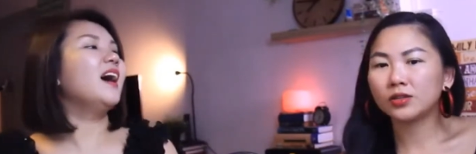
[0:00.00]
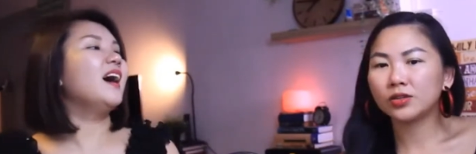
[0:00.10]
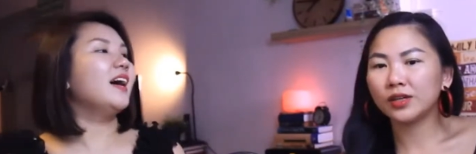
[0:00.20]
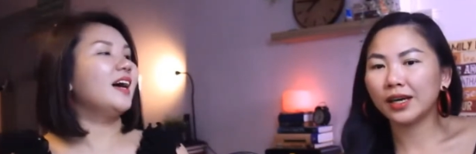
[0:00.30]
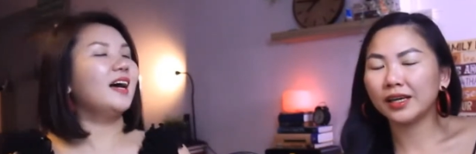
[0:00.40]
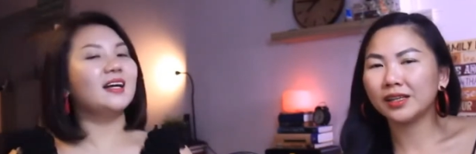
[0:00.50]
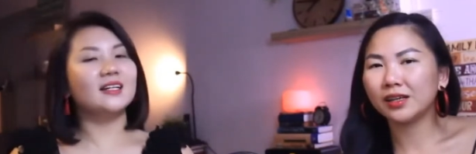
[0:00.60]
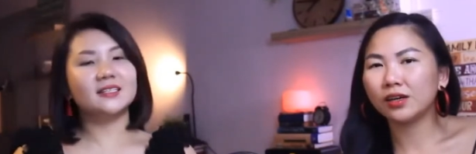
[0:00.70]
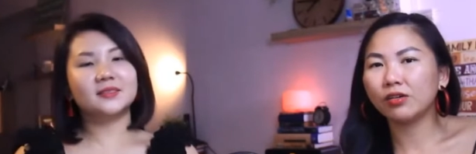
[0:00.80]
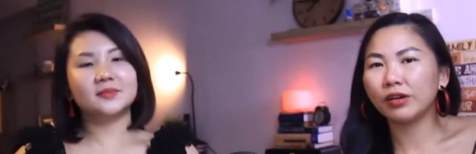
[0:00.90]
Speaker 1: so ah. like
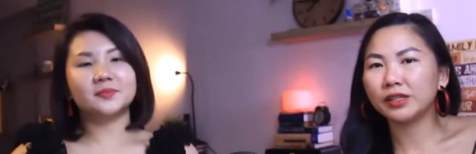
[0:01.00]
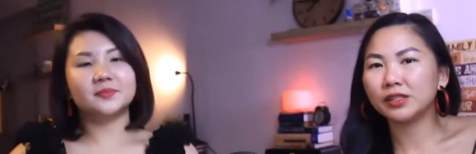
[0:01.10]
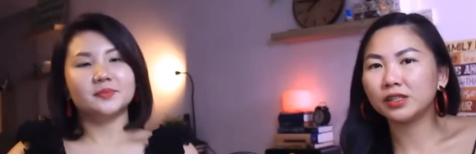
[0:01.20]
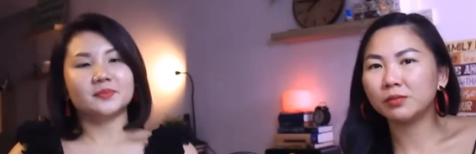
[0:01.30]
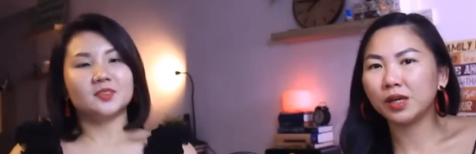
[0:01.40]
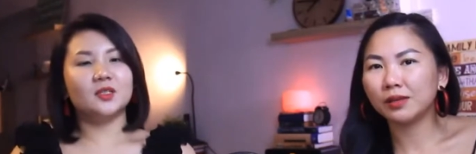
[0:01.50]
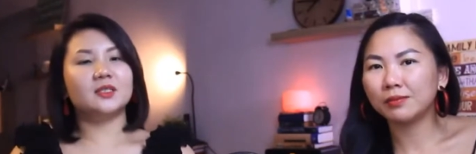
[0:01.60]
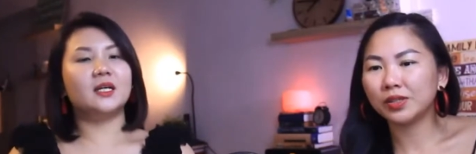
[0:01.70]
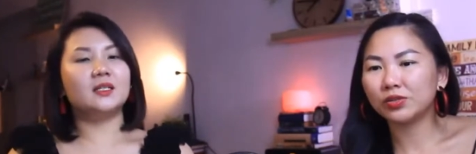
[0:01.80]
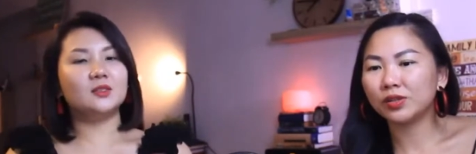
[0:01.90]
Speaker 2: the arrangement. So,
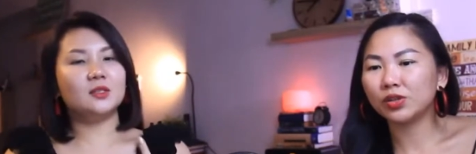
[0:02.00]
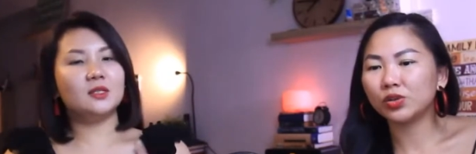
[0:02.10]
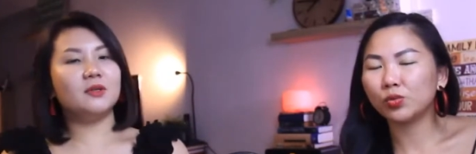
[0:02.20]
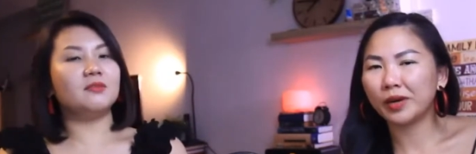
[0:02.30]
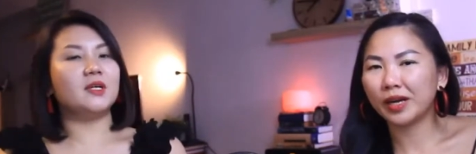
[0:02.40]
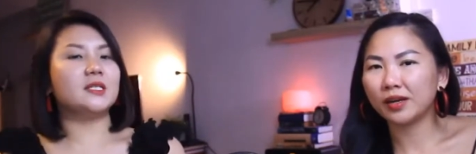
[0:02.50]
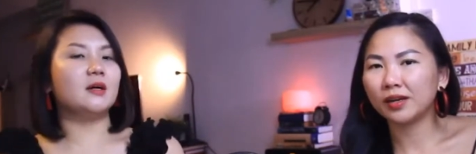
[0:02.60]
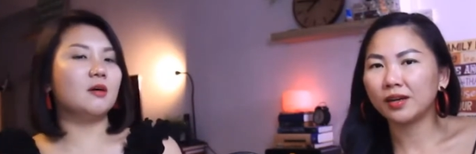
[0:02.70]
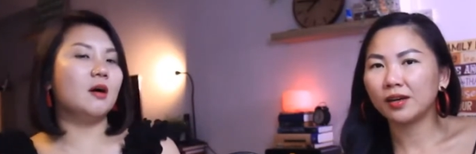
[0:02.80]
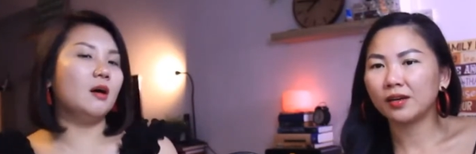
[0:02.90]
so even if there's
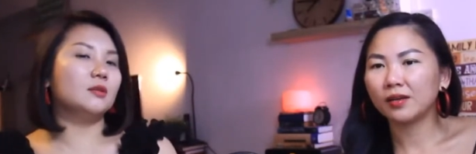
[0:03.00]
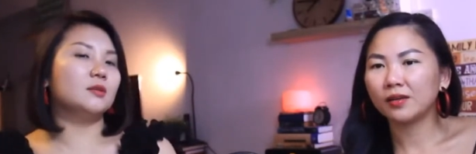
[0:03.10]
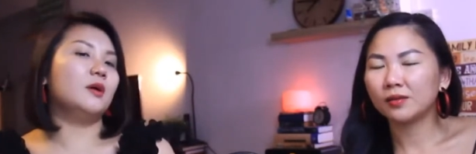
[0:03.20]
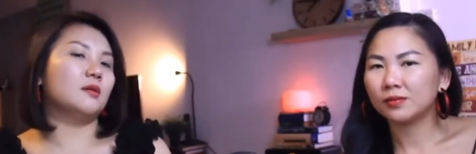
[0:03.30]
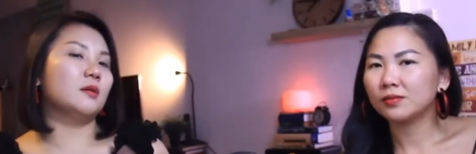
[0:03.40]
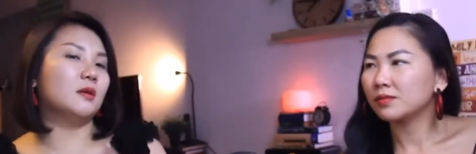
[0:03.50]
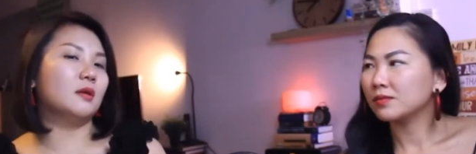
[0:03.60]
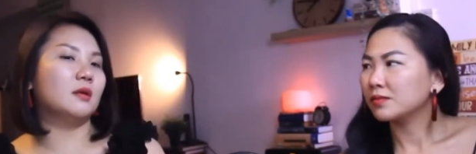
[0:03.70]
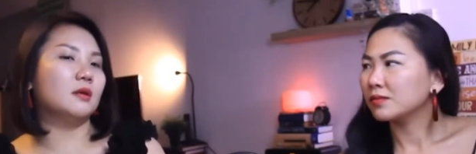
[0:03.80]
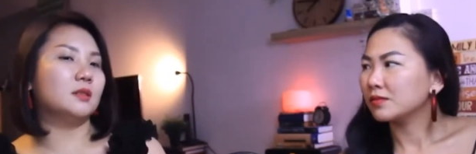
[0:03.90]
alcohol or not
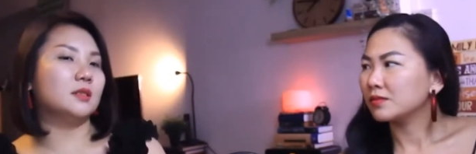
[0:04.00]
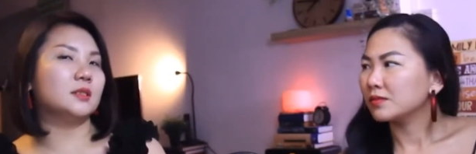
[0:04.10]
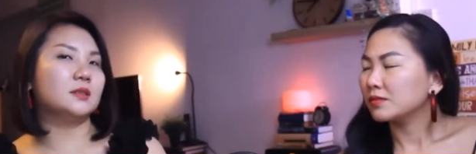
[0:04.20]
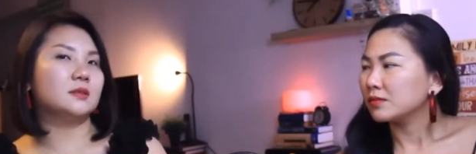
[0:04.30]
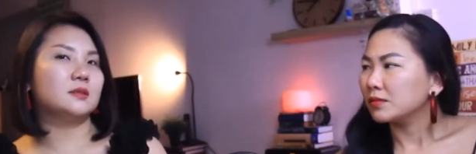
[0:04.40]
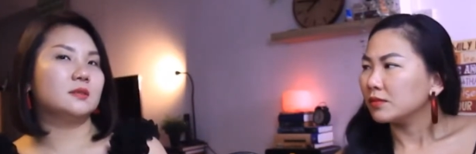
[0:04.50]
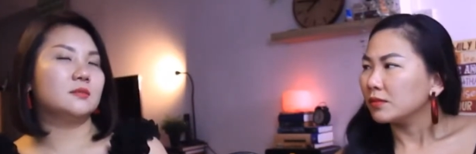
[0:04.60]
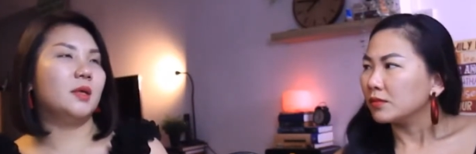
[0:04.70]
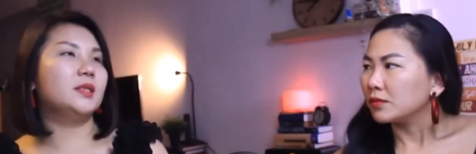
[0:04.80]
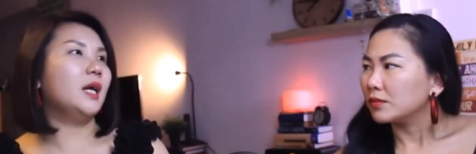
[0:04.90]
alcohol is,
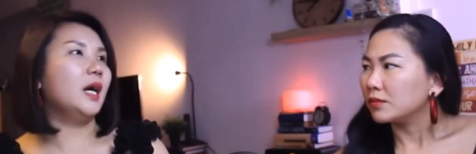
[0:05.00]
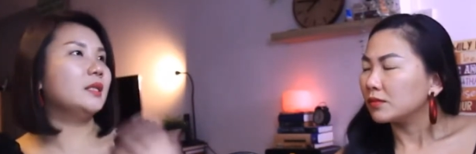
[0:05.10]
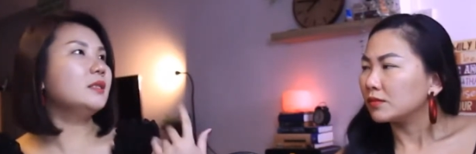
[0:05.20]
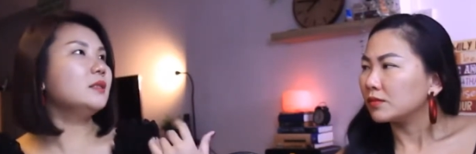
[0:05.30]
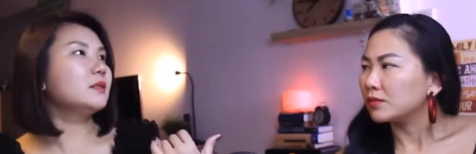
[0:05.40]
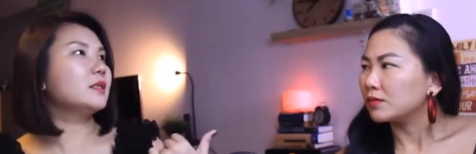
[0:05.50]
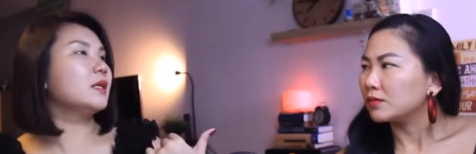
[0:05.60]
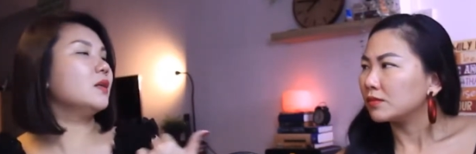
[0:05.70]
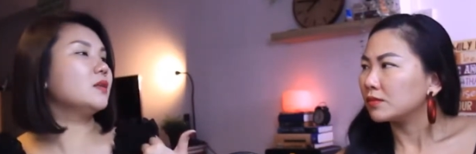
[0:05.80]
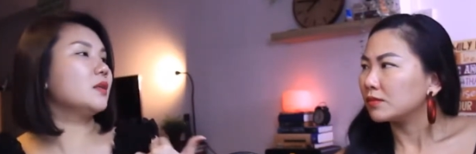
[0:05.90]
but the other
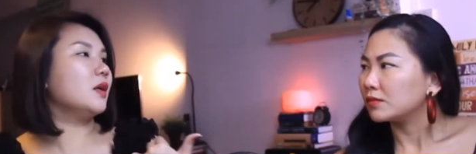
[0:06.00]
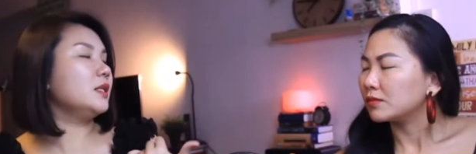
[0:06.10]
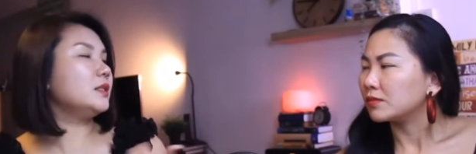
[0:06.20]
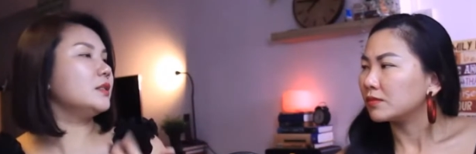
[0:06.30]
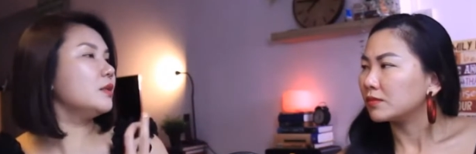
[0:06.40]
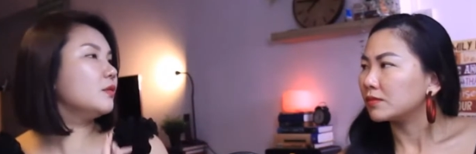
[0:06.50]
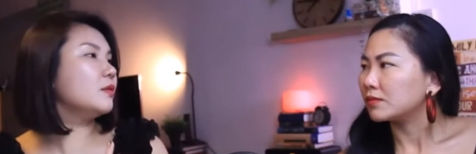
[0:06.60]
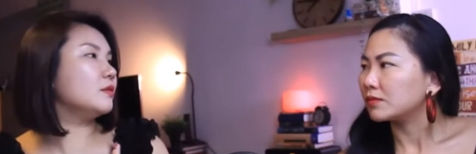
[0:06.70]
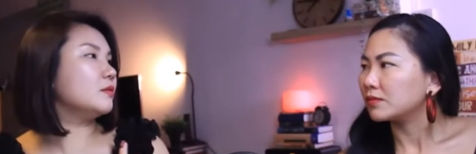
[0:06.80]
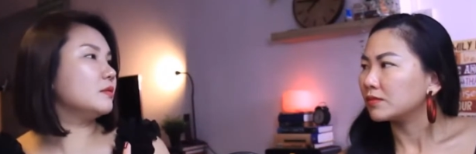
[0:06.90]
co- colleague didn't
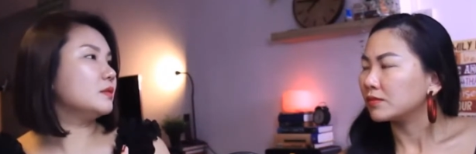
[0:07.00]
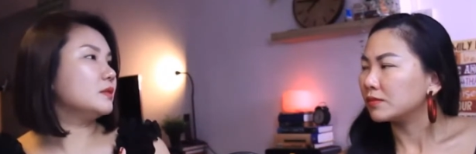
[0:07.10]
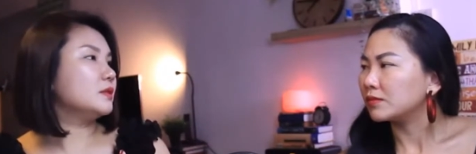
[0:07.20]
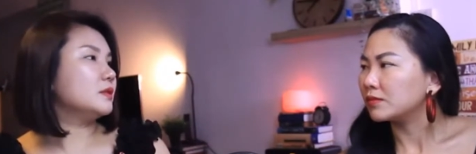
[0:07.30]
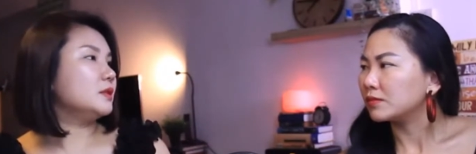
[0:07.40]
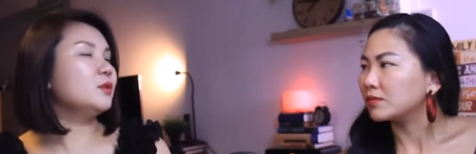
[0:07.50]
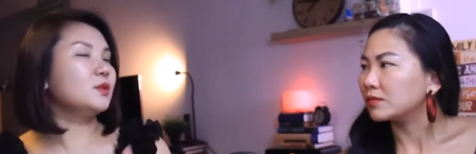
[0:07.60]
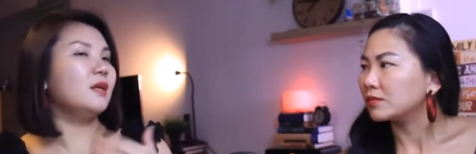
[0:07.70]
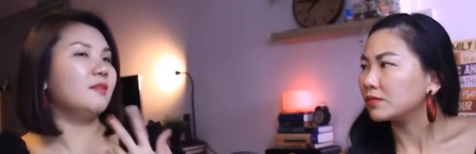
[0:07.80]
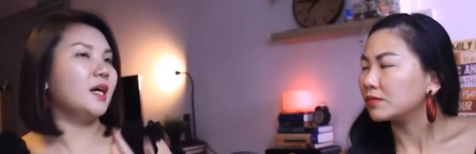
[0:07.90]
know. Mm. He also
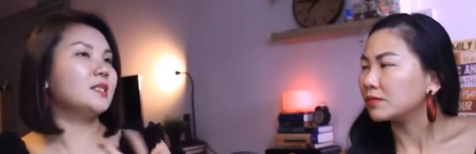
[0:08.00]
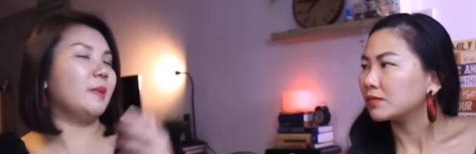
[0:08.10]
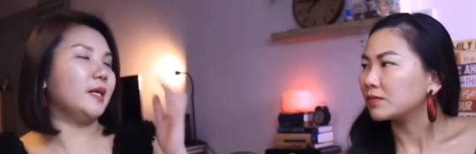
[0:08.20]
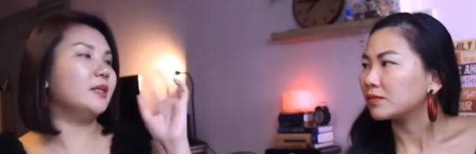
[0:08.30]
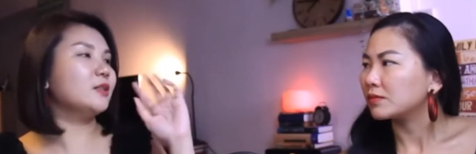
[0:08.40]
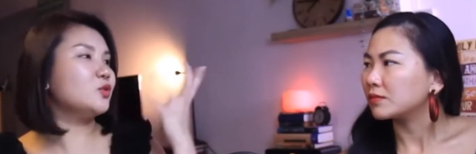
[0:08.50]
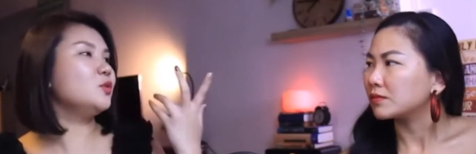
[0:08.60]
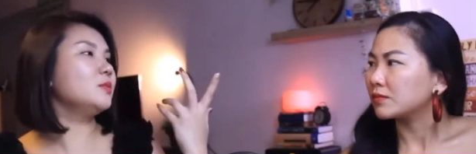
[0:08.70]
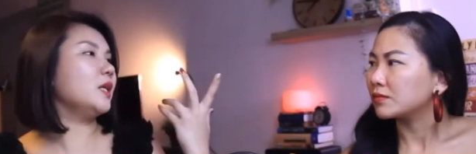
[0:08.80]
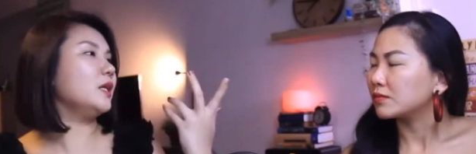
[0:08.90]
never asked, about. but he
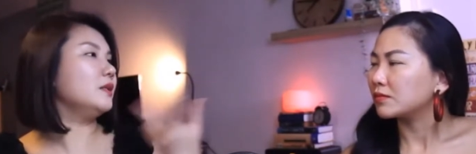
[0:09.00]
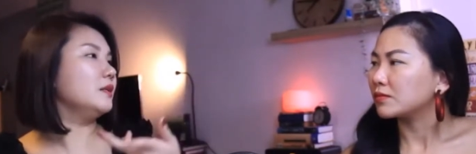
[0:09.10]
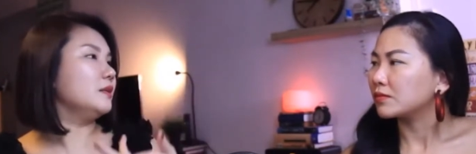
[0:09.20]
assumed that